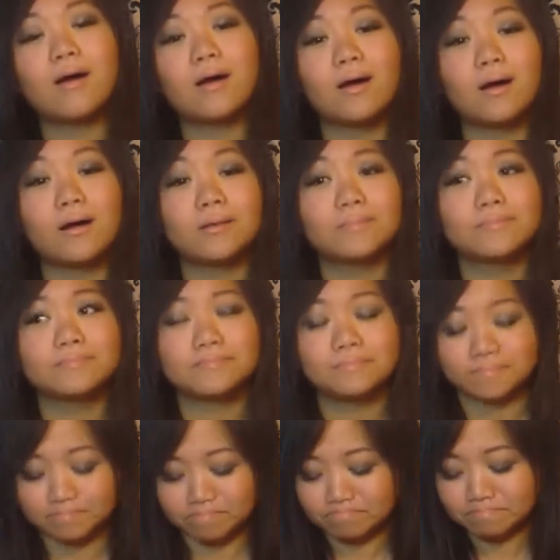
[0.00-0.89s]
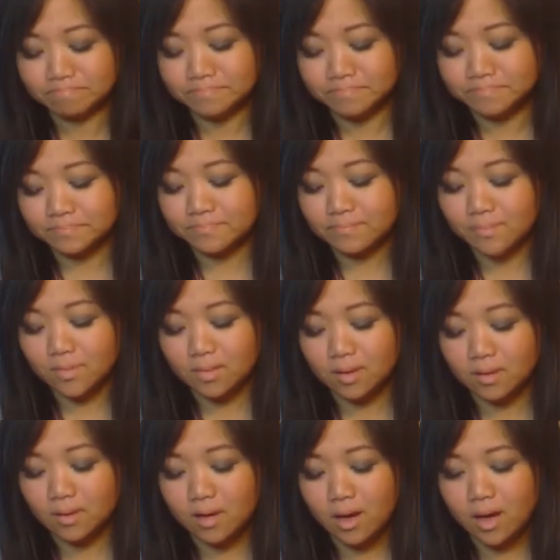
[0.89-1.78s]
I
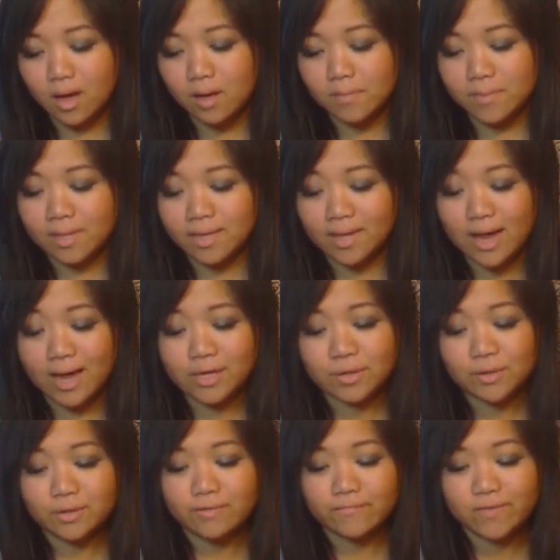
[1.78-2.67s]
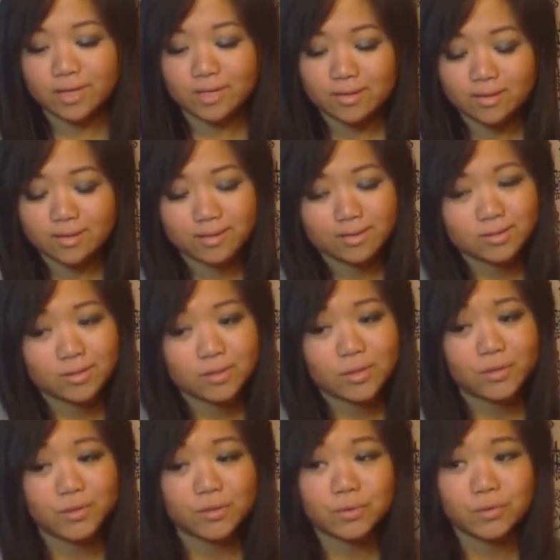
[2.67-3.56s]
mean, like, I do love kids. You
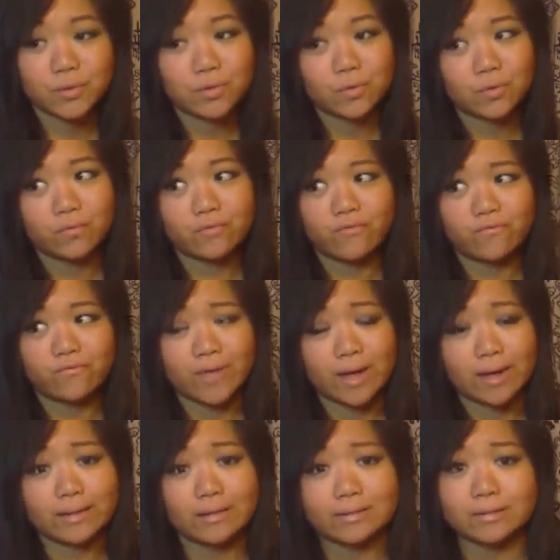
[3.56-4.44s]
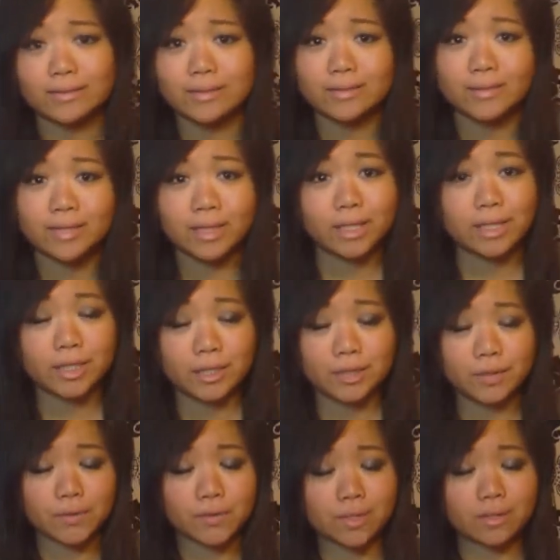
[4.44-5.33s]
know, they're so fun and like
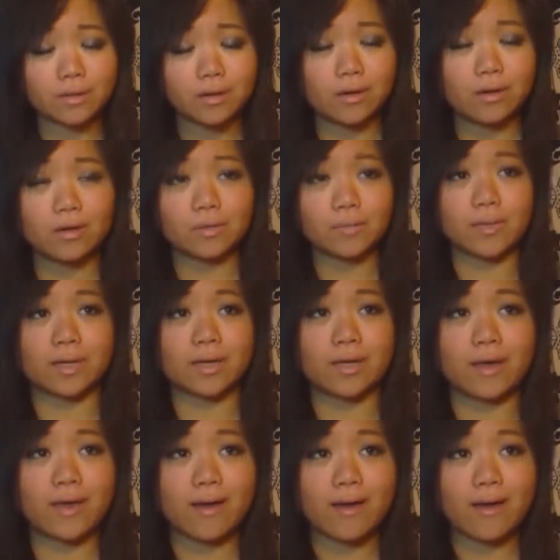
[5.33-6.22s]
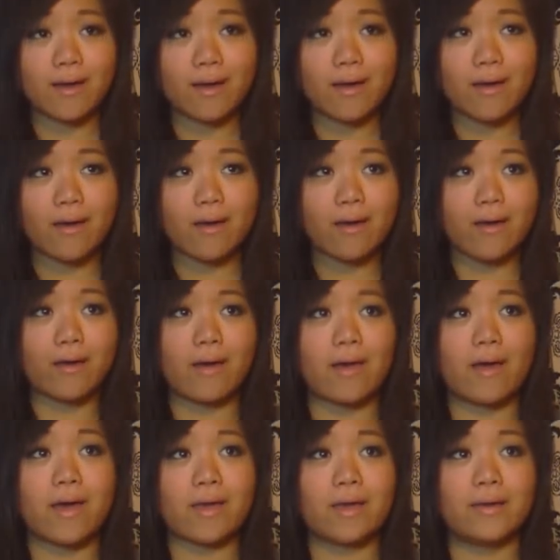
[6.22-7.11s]
cute and all, but
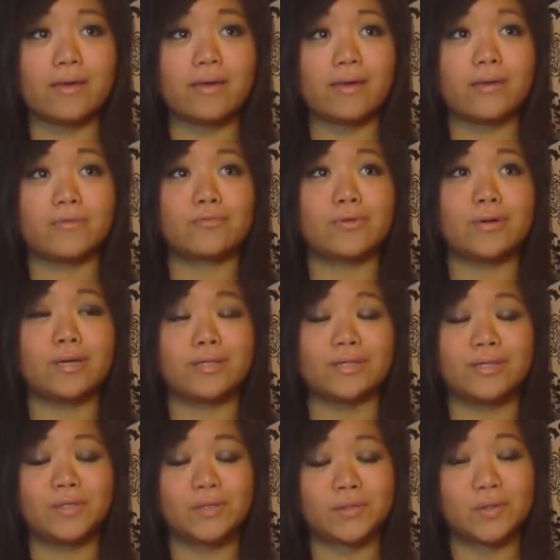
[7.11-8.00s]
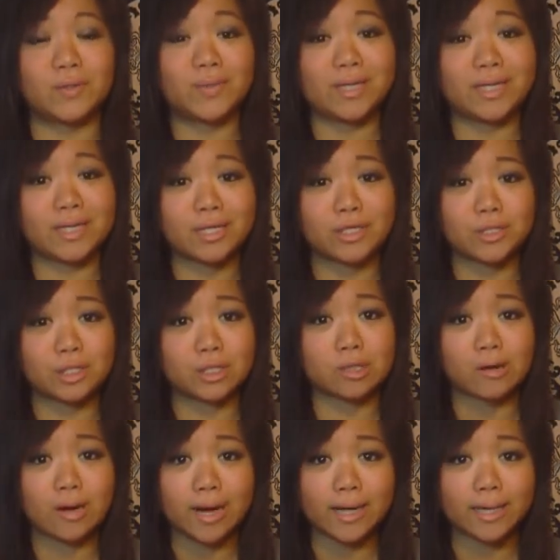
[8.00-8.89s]
I get really annoyed when kids are
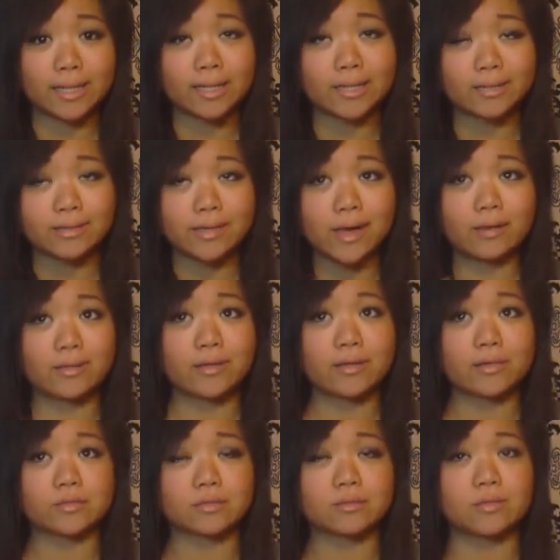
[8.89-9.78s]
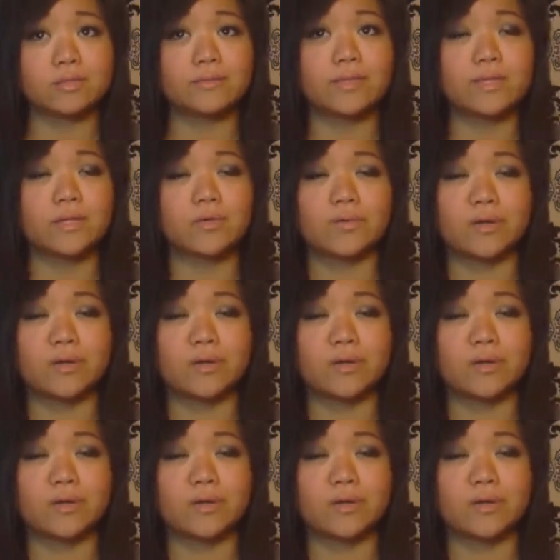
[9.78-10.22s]
crying and yelling and screaming or